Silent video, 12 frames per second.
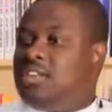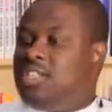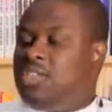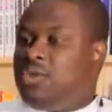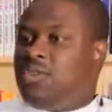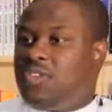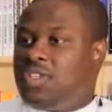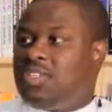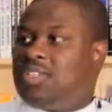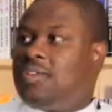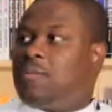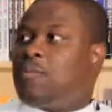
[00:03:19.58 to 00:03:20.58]
The truth
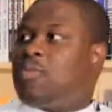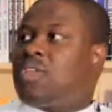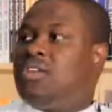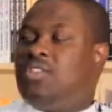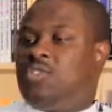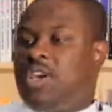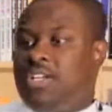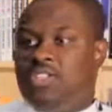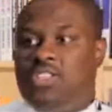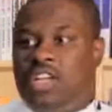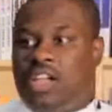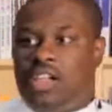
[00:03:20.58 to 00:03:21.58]
is, the
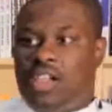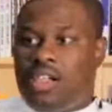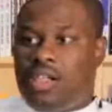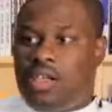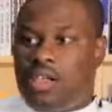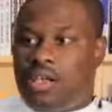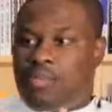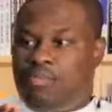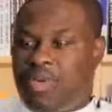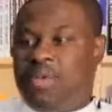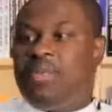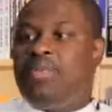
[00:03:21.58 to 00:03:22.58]
traditional
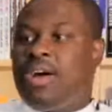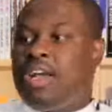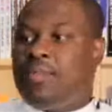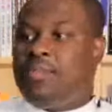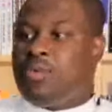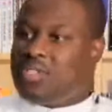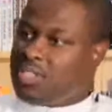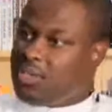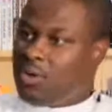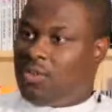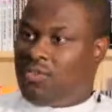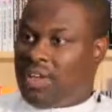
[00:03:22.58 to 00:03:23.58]
paperback books
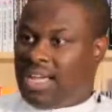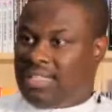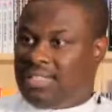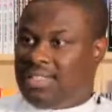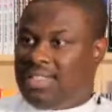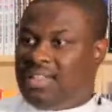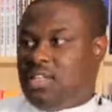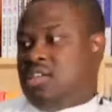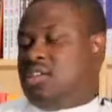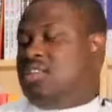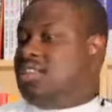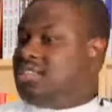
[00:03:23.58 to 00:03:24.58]
and all of that,
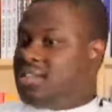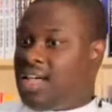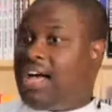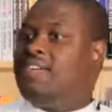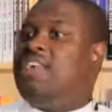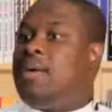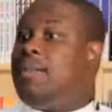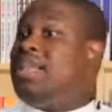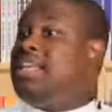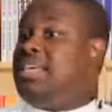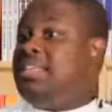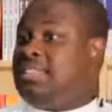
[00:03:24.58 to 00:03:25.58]
they still have their
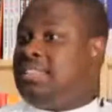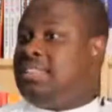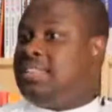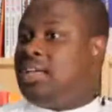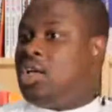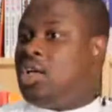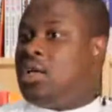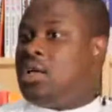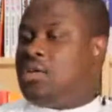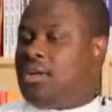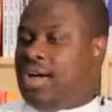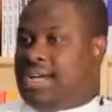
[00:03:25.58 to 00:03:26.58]
place,
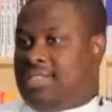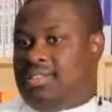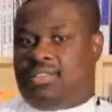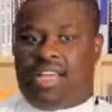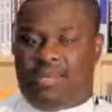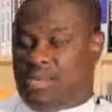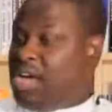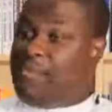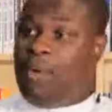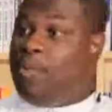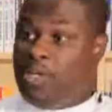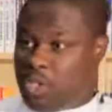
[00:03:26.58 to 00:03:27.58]
and
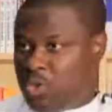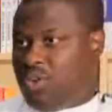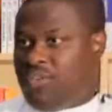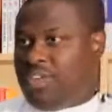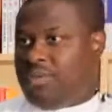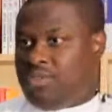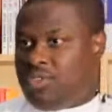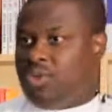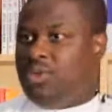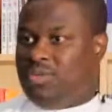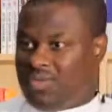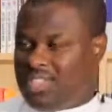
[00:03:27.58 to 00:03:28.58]
I've published two of them,
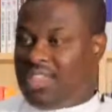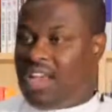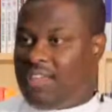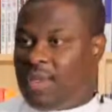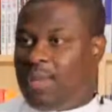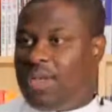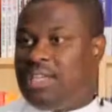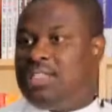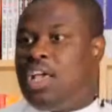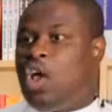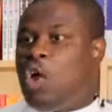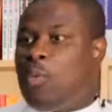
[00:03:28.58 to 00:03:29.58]
so they still have their place.
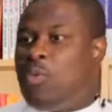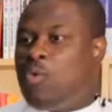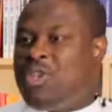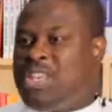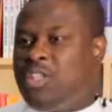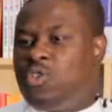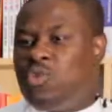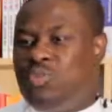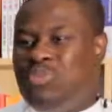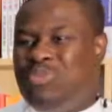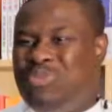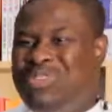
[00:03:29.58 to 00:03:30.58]
But we need to
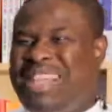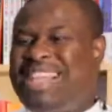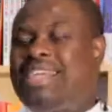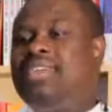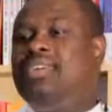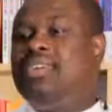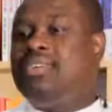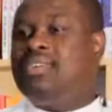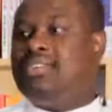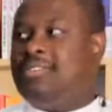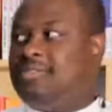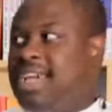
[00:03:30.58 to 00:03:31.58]
bring
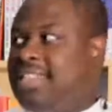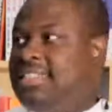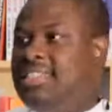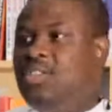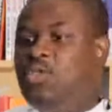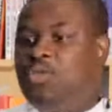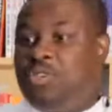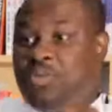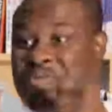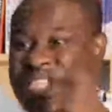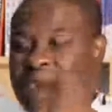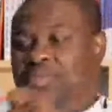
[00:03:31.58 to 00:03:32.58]
the writing to the
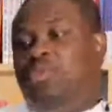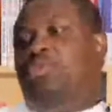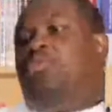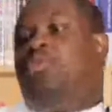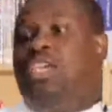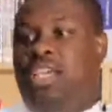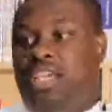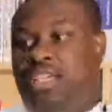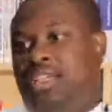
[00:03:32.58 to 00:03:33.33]
people today.